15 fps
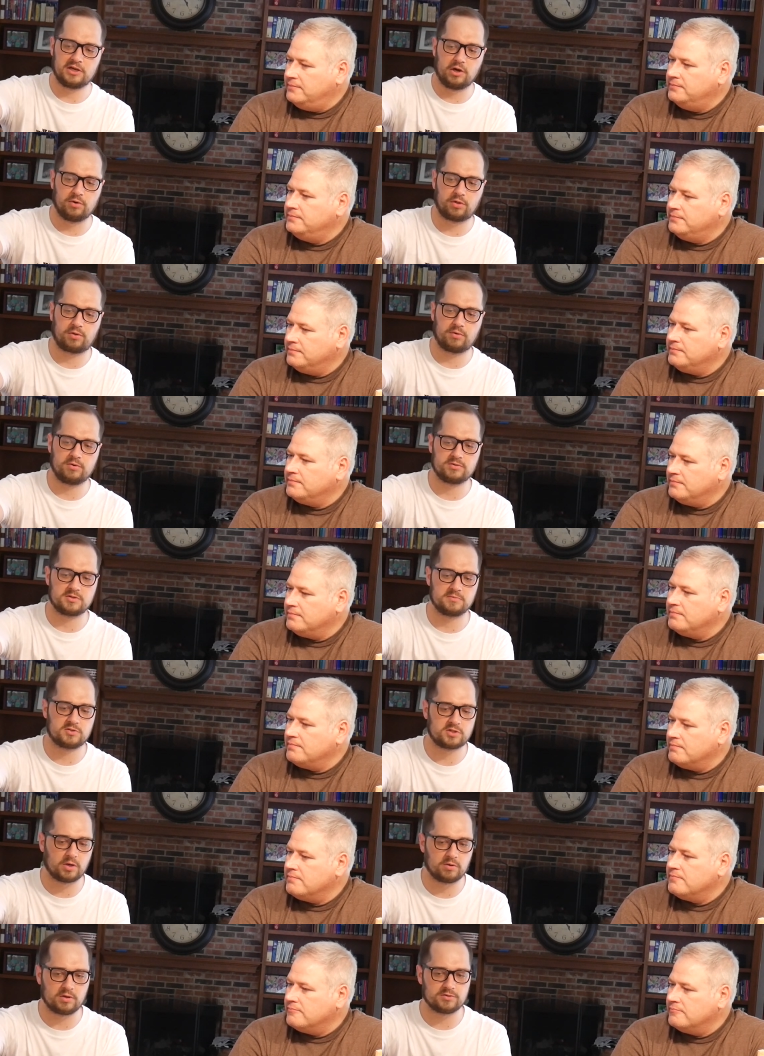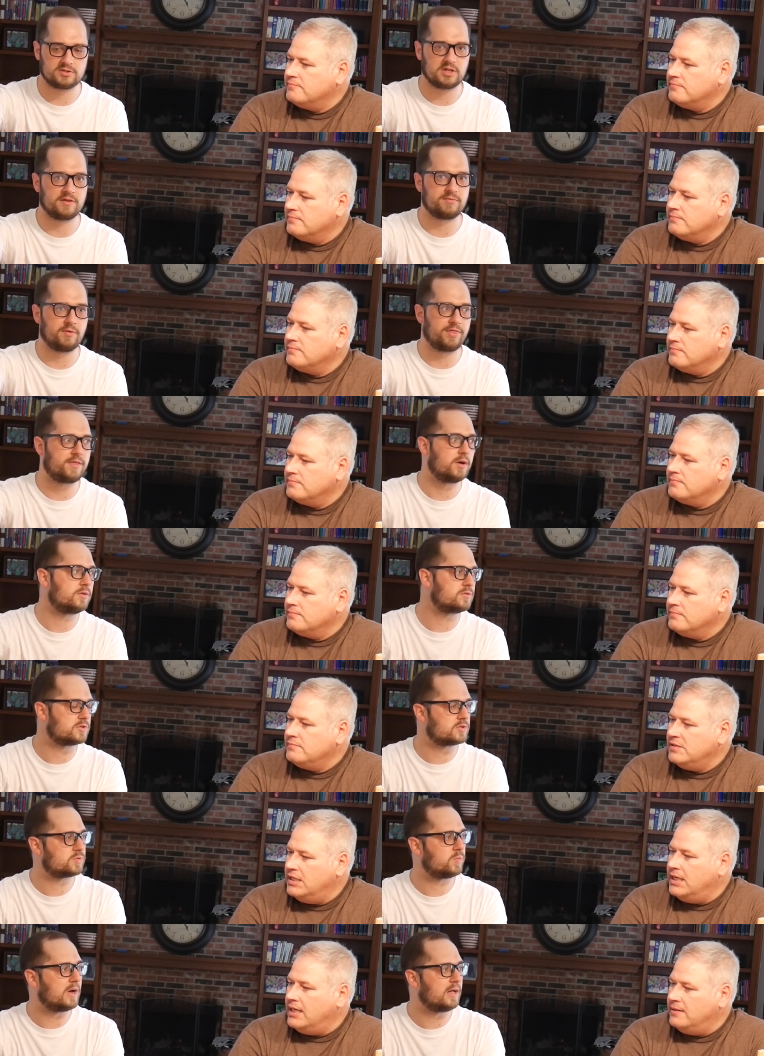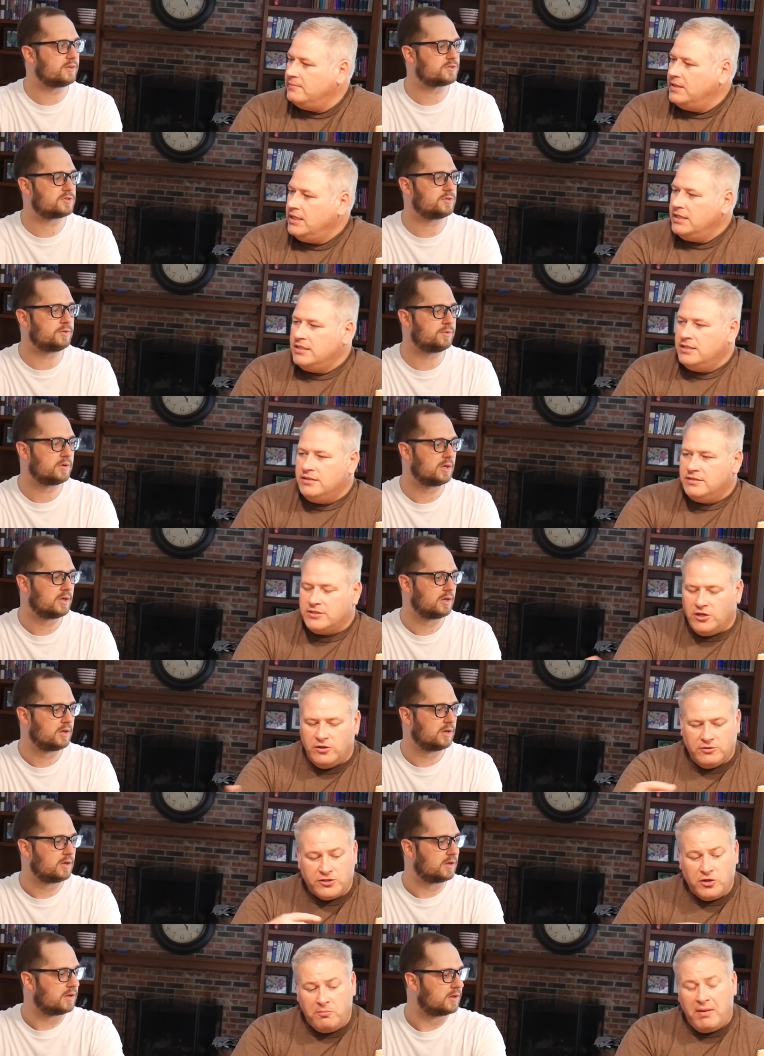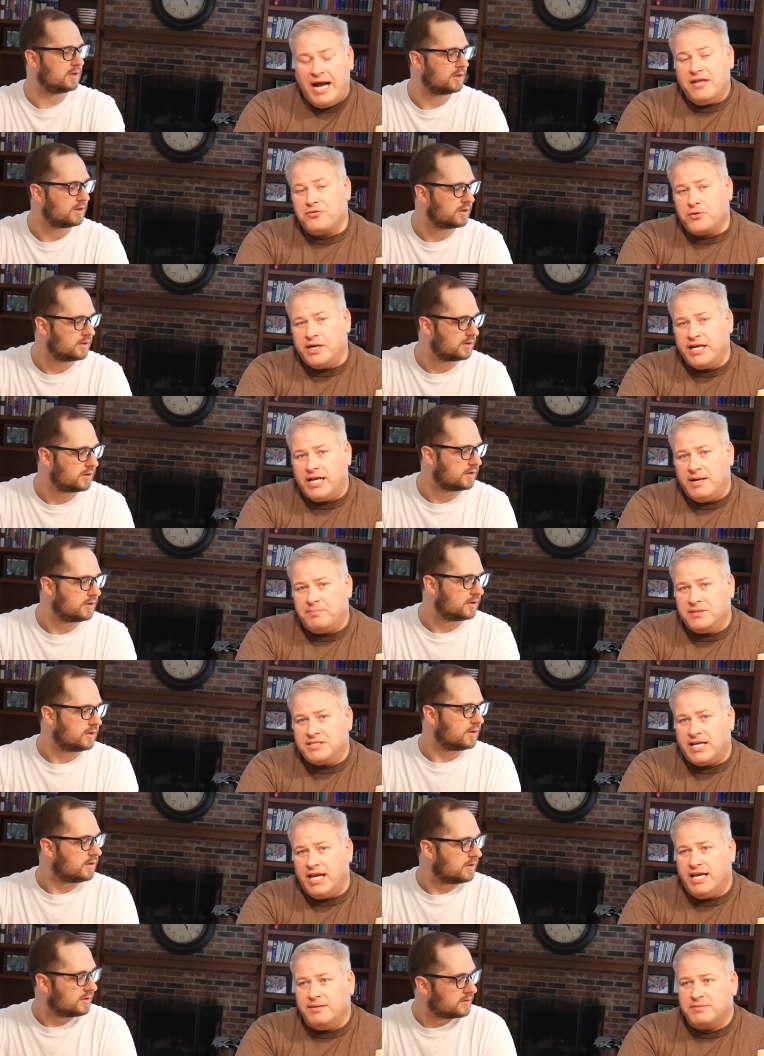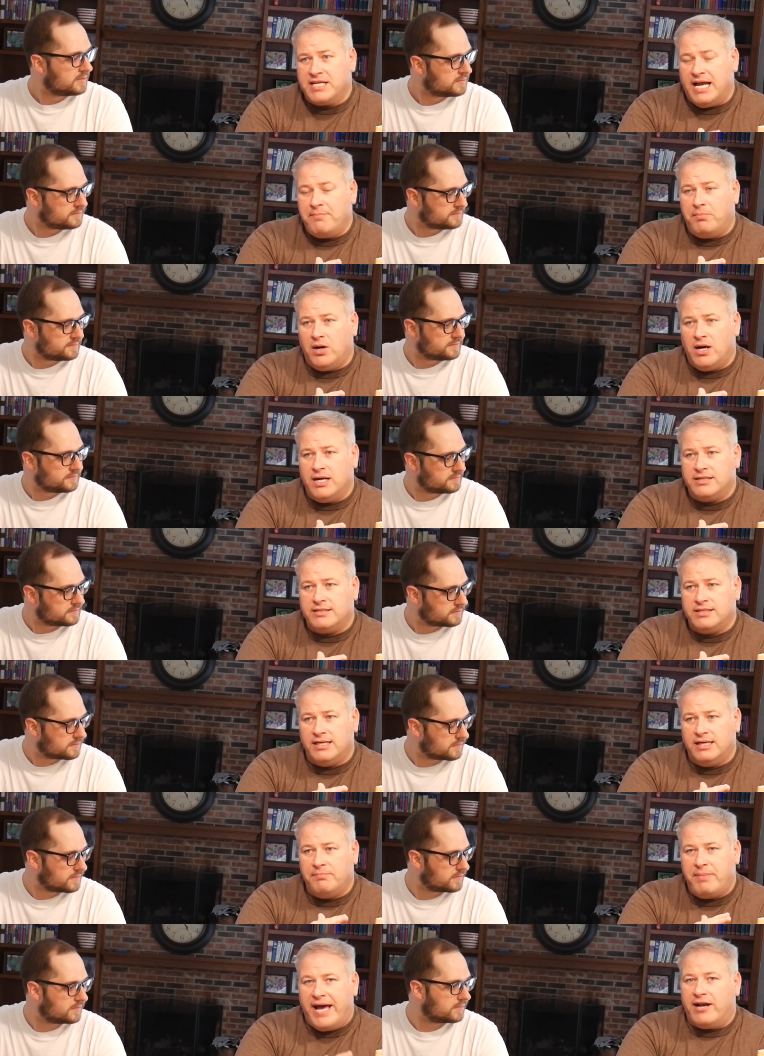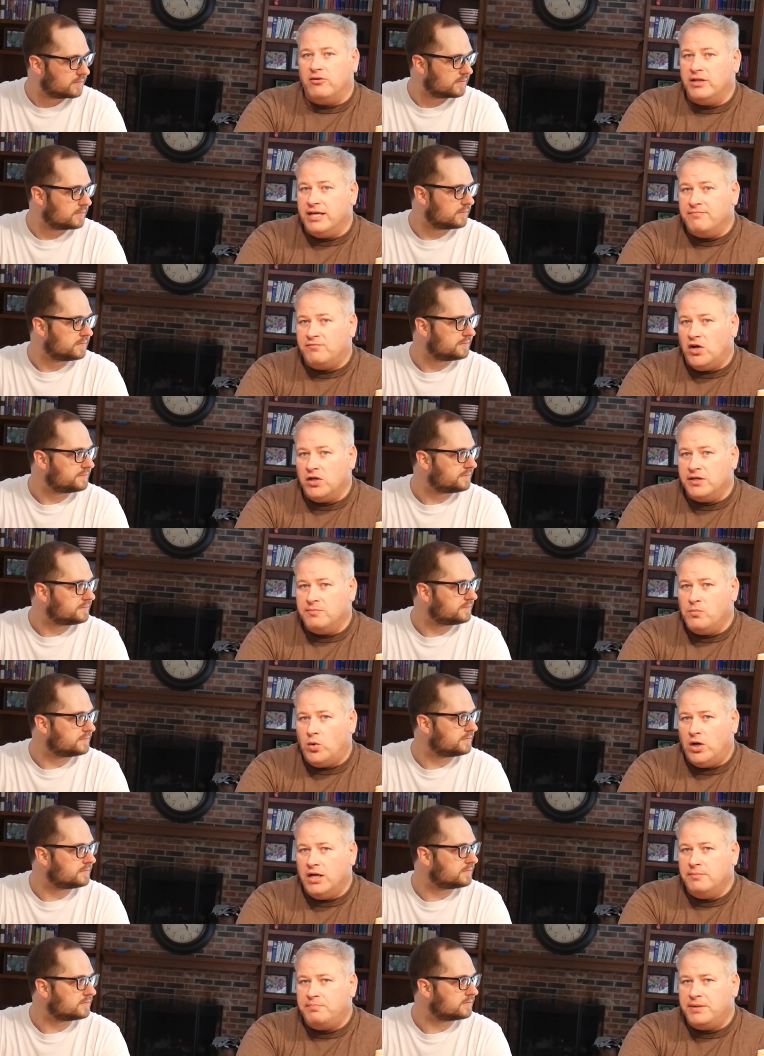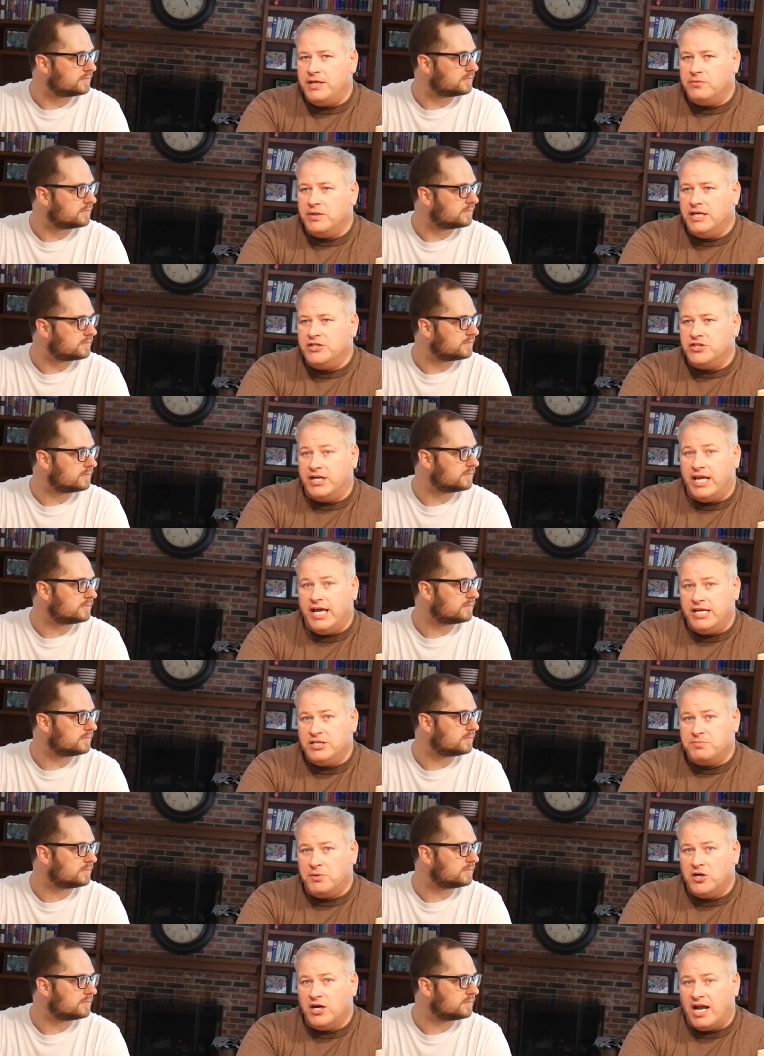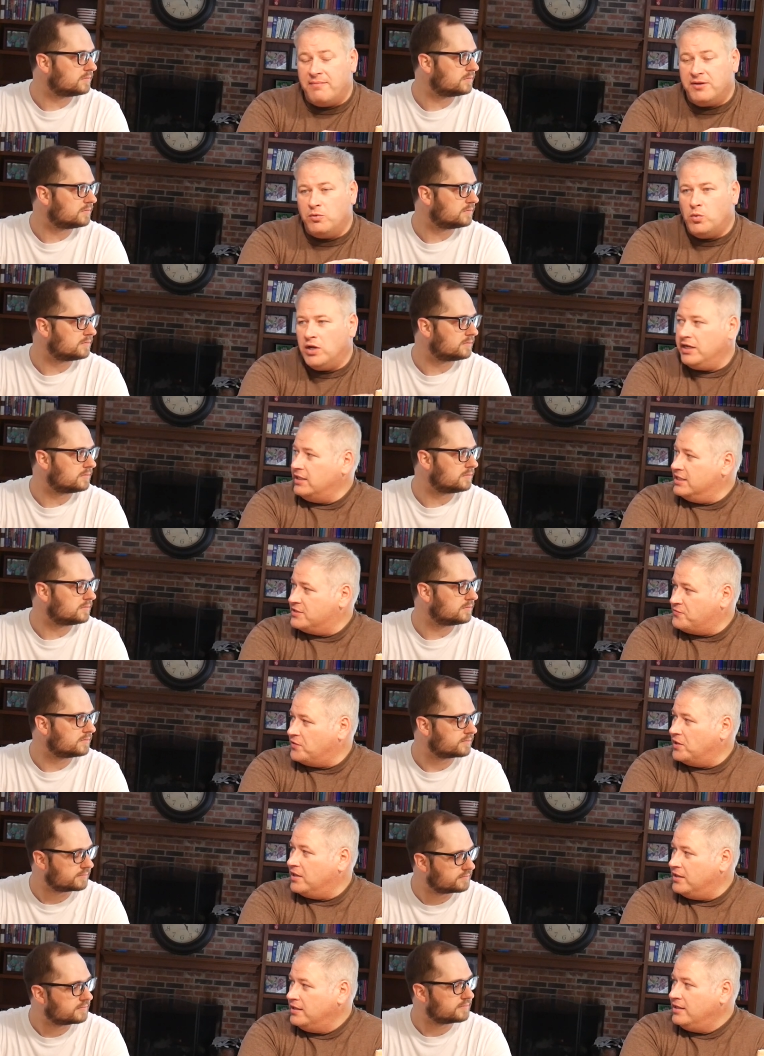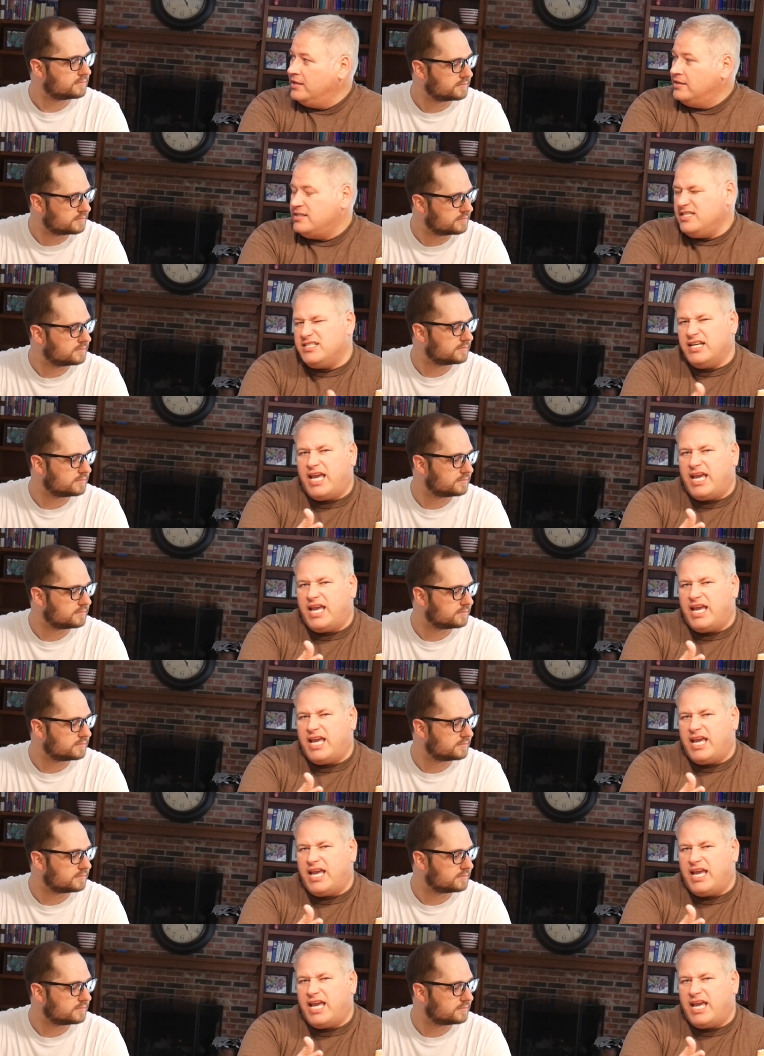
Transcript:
Speaker 1: going to go through some solo stuff with those as yeah. well soon. So
Speaker 2: so my three compass games, I bought uh, Battle Hymn Volume One, Pea Ridge, and Gettysburg. I've been wanting this for since